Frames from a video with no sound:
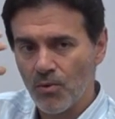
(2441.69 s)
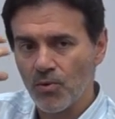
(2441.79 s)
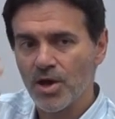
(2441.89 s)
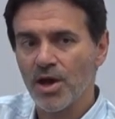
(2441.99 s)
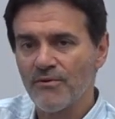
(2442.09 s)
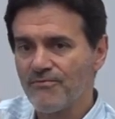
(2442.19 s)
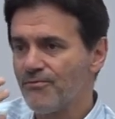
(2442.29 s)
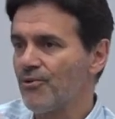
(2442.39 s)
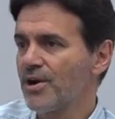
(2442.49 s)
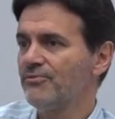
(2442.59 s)
we are
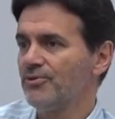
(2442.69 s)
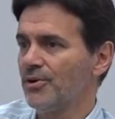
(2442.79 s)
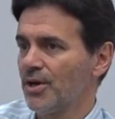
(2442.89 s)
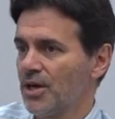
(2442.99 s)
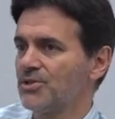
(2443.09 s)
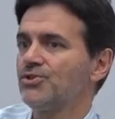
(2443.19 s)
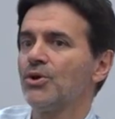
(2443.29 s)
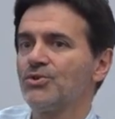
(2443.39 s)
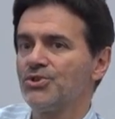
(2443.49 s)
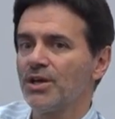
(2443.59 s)
forever
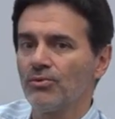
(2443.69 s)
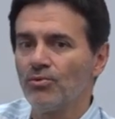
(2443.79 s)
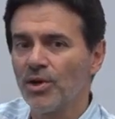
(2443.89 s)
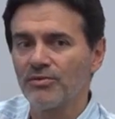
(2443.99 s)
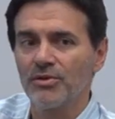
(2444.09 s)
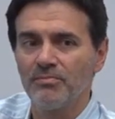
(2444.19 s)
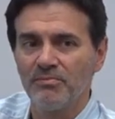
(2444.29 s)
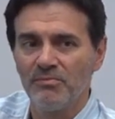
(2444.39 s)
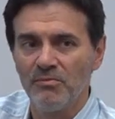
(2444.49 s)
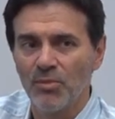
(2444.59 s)
associated with one of the
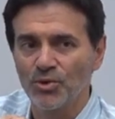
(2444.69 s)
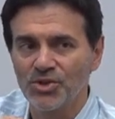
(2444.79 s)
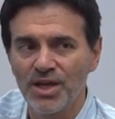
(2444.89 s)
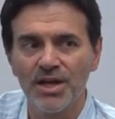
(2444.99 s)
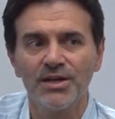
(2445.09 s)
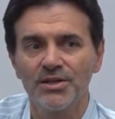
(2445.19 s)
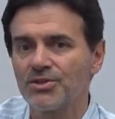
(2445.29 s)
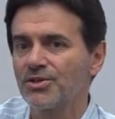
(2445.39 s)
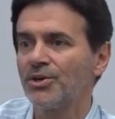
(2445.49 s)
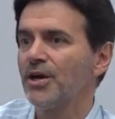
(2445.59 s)
most
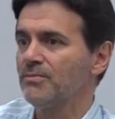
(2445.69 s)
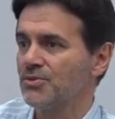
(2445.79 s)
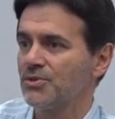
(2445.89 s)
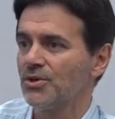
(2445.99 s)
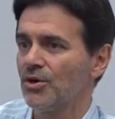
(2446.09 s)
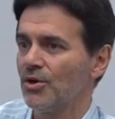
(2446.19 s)
heinous crimes